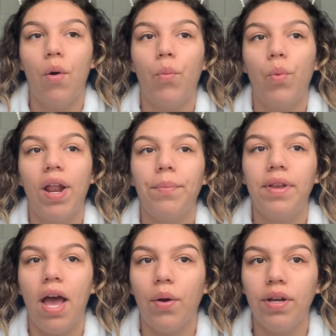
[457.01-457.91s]
what I'm
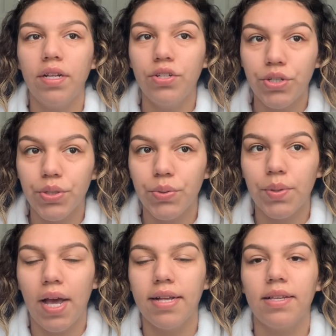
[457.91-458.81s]
now gonna do
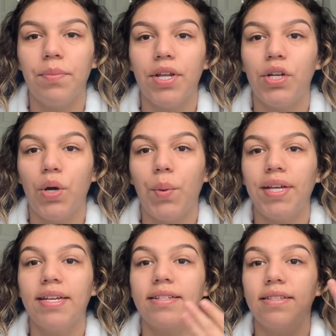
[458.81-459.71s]
is I'm gonna go
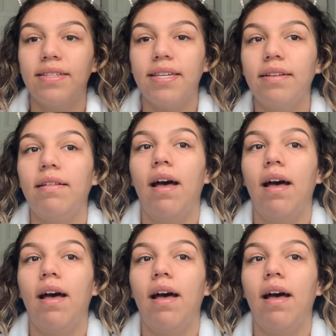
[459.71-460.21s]
and conceal